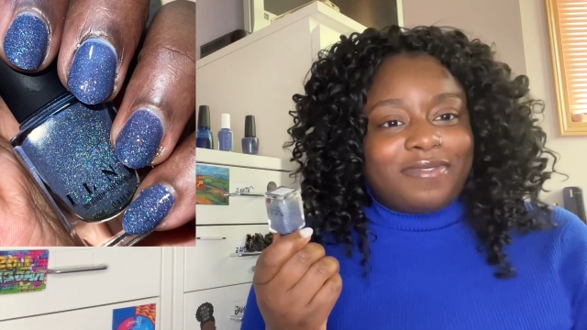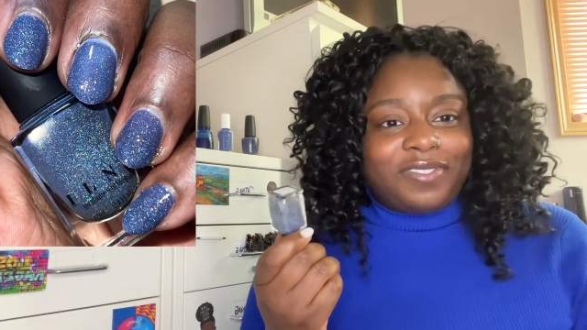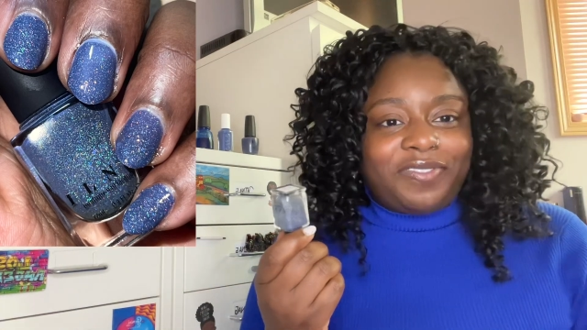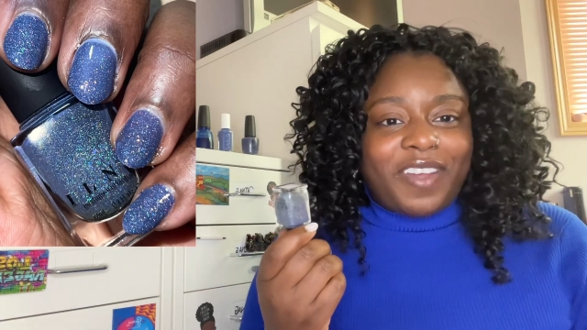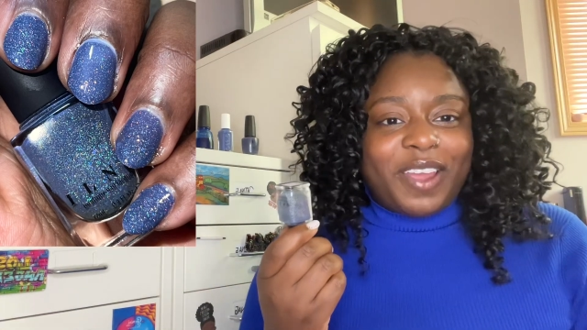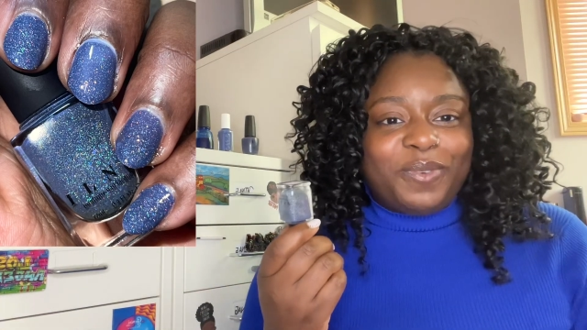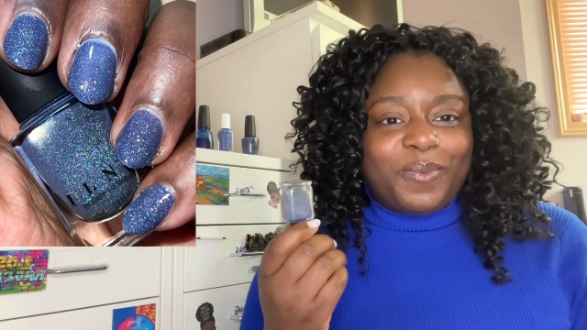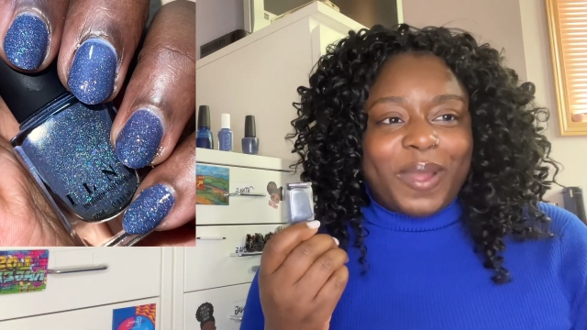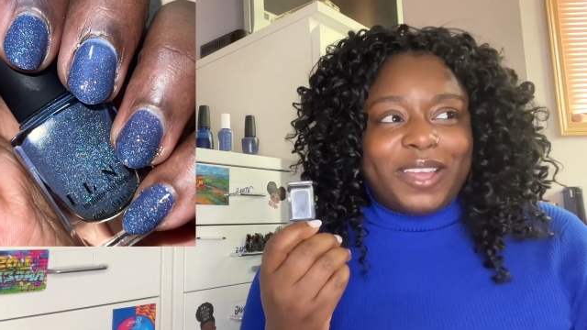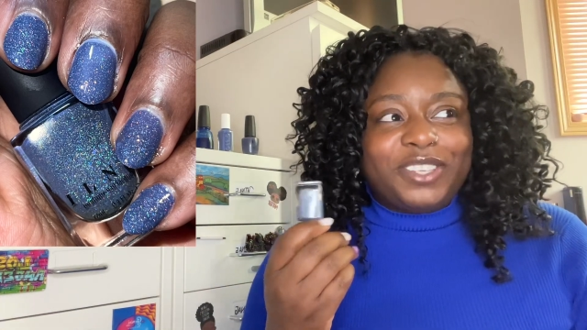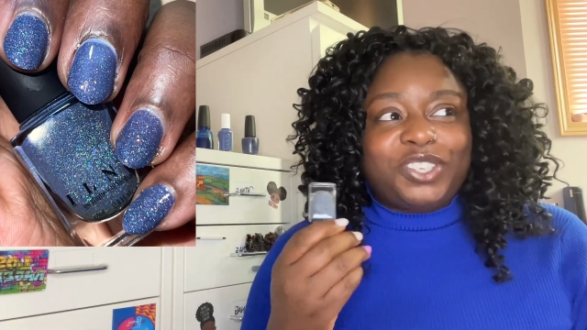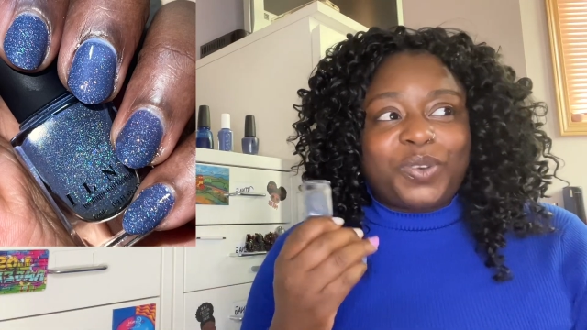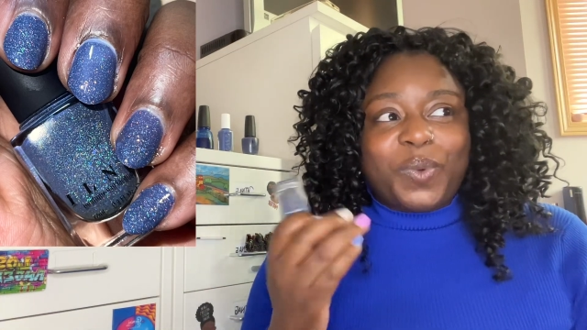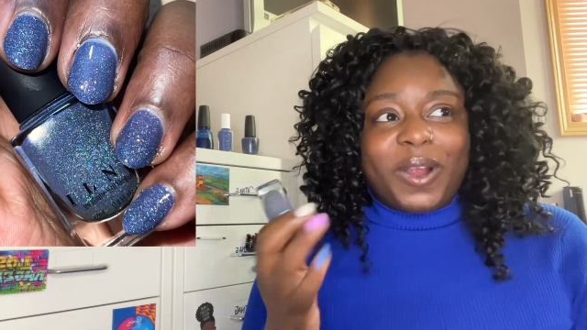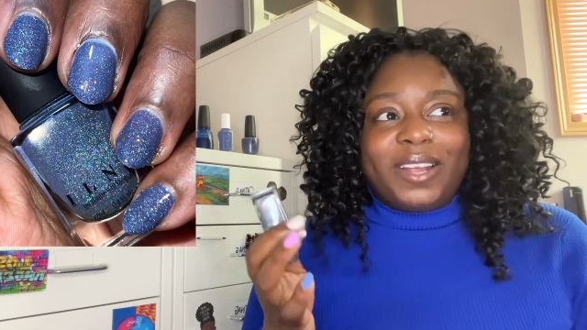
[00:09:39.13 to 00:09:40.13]
to find ways
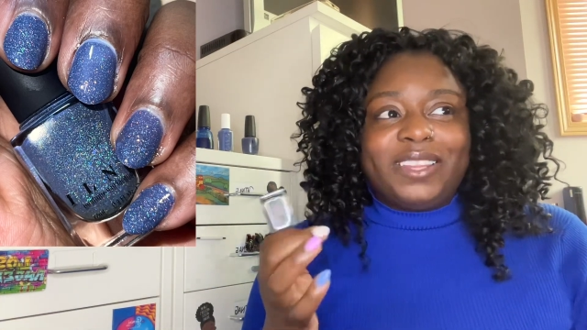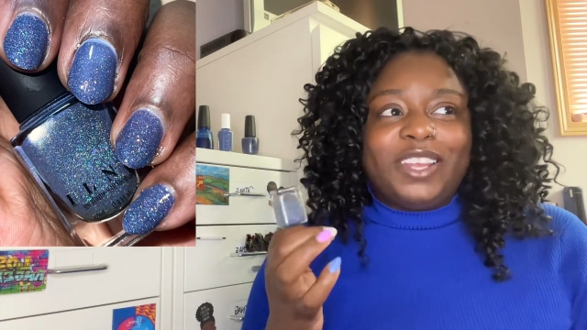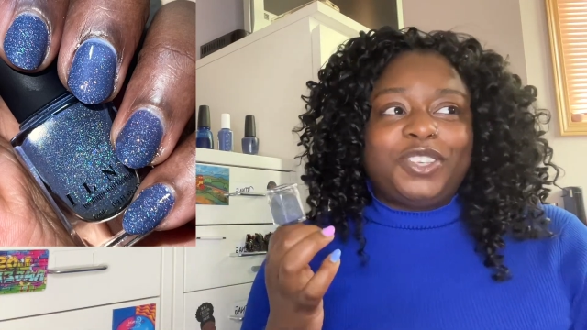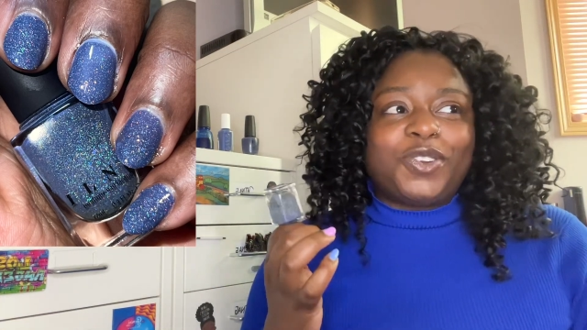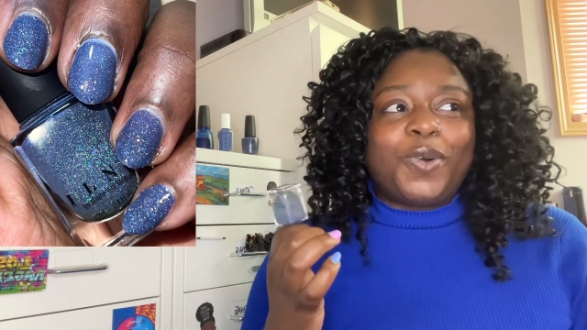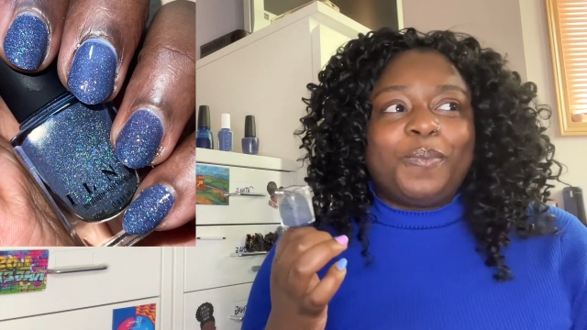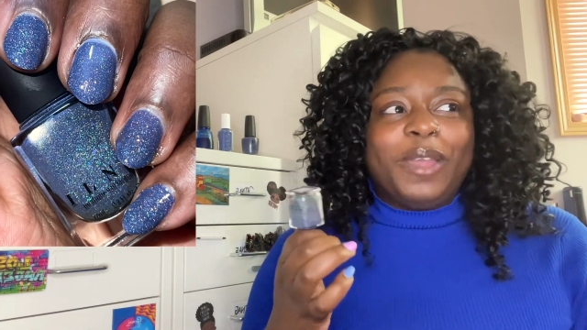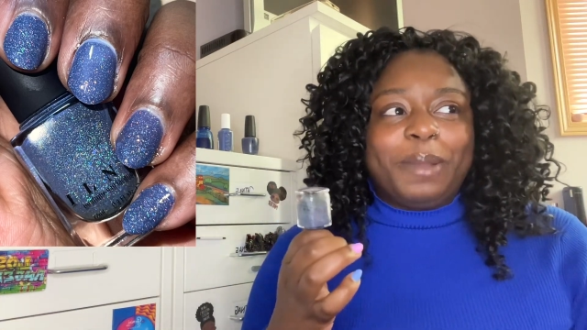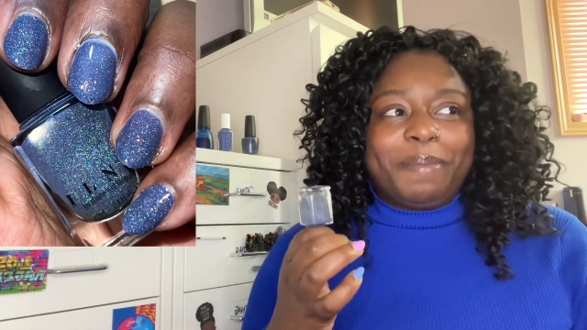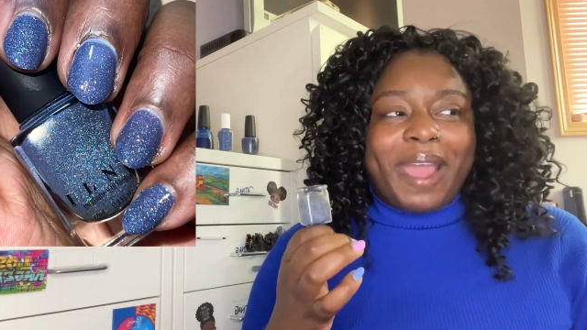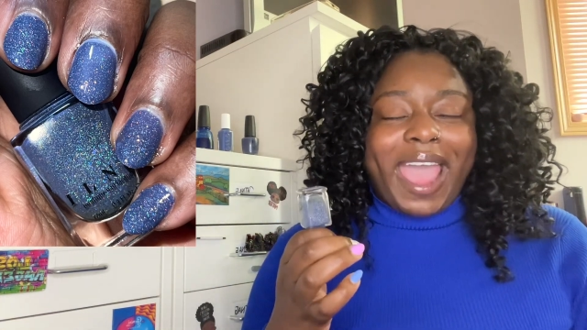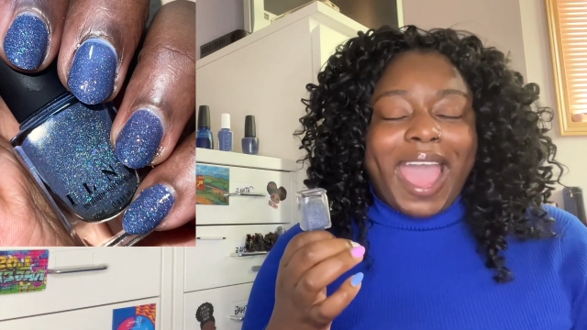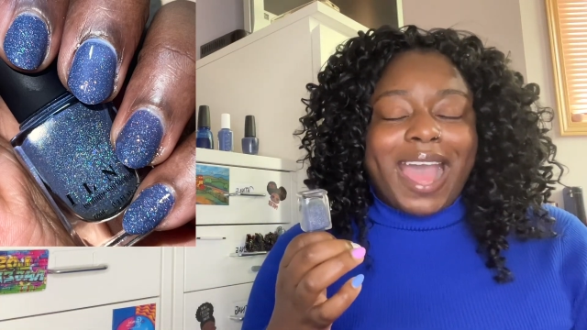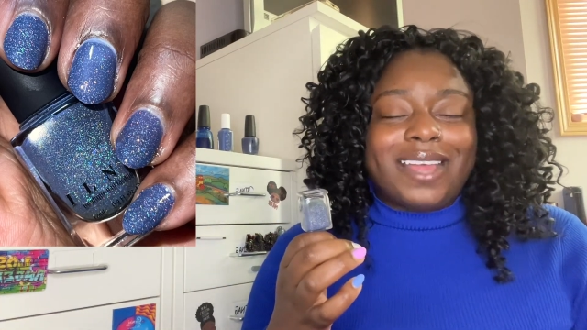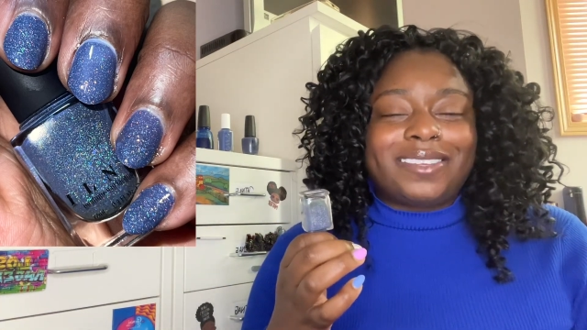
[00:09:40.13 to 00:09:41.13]
to wear it that don't make my
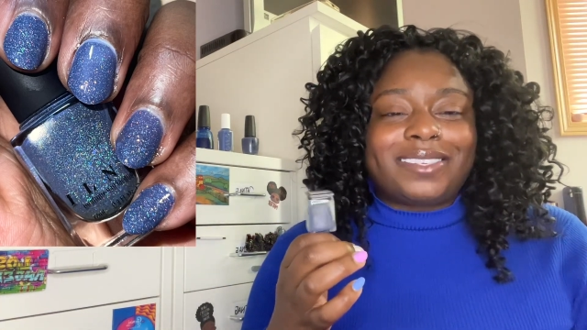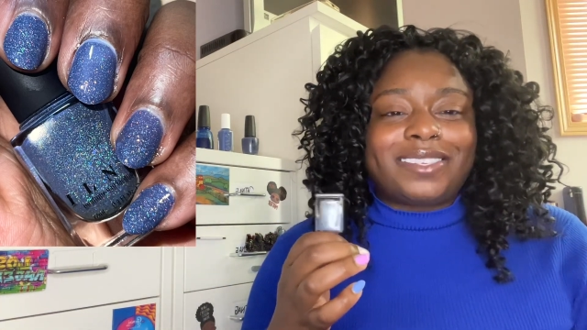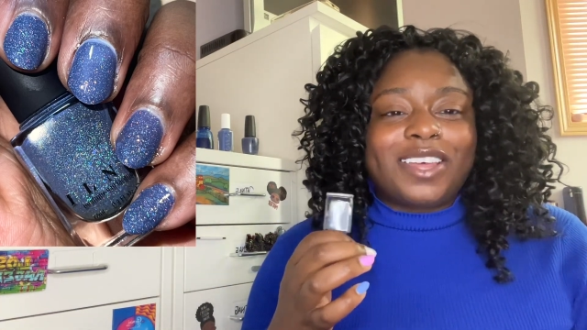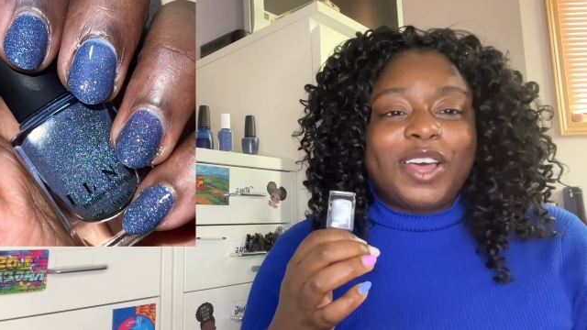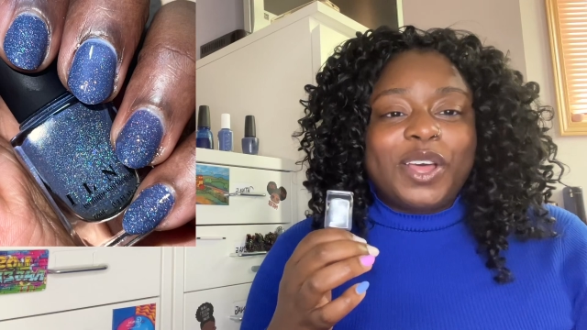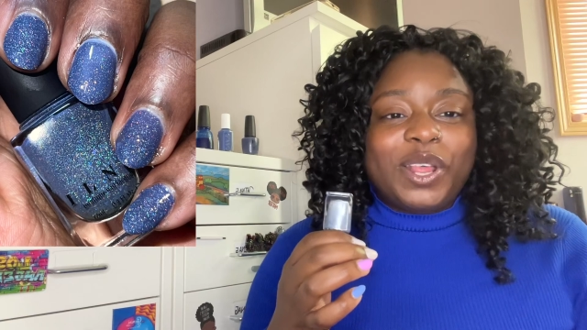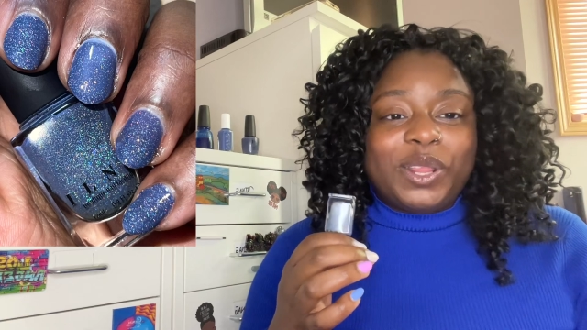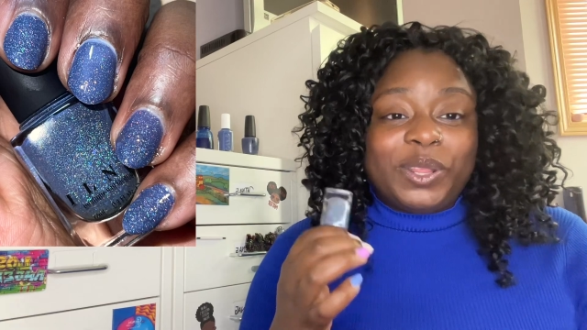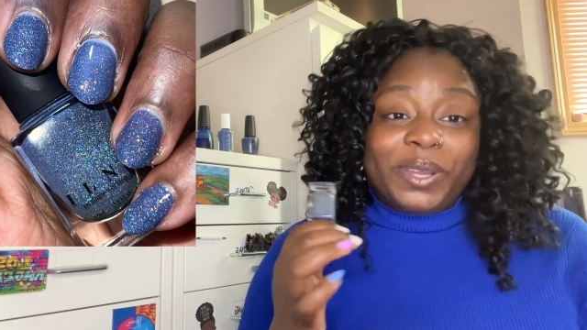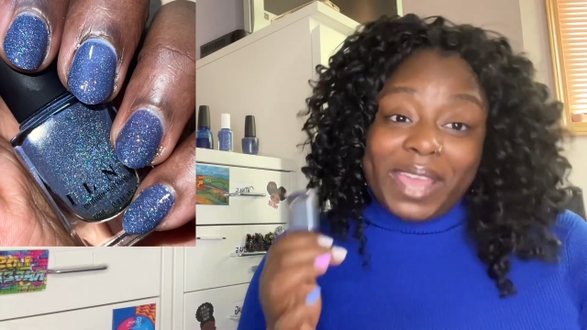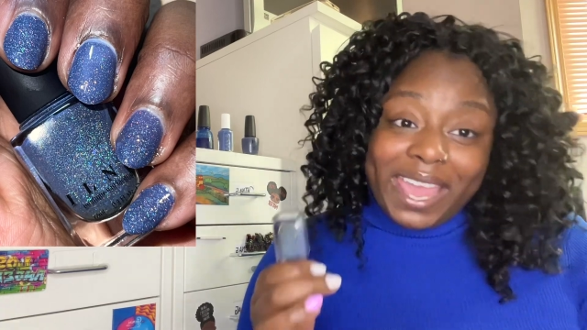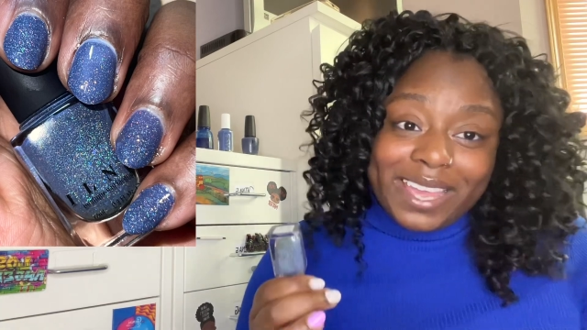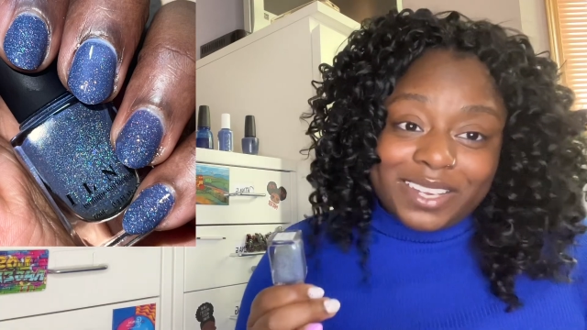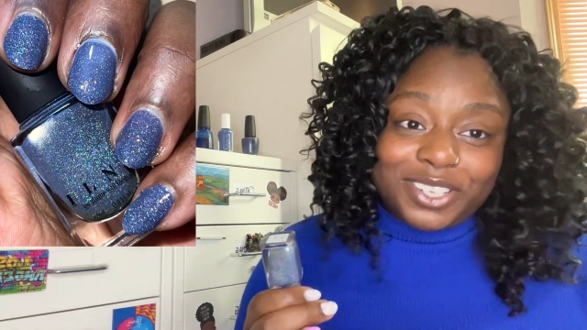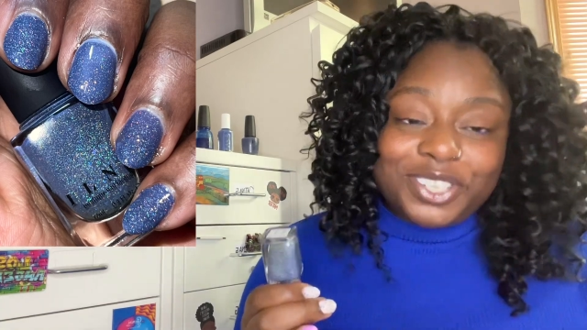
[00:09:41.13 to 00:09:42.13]
hands look
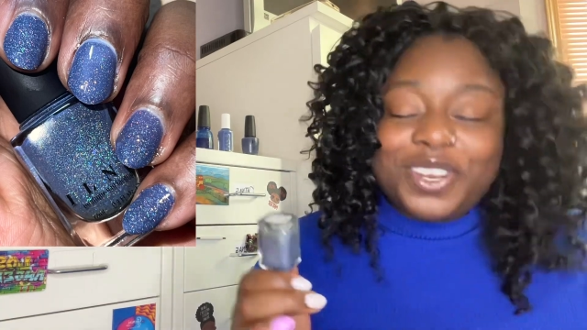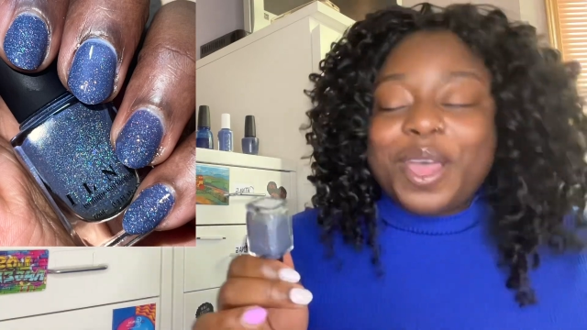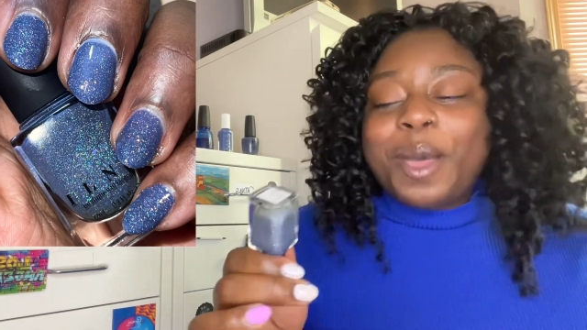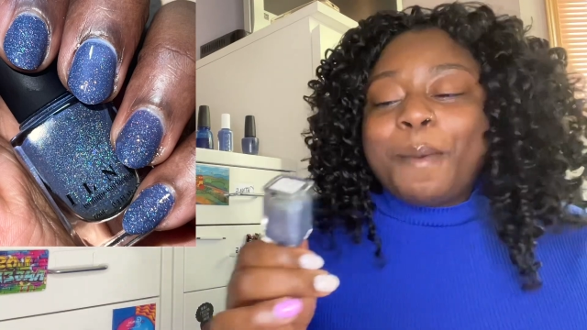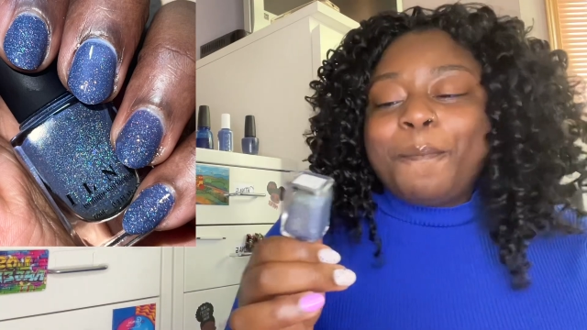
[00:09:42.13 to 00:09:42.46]
aged.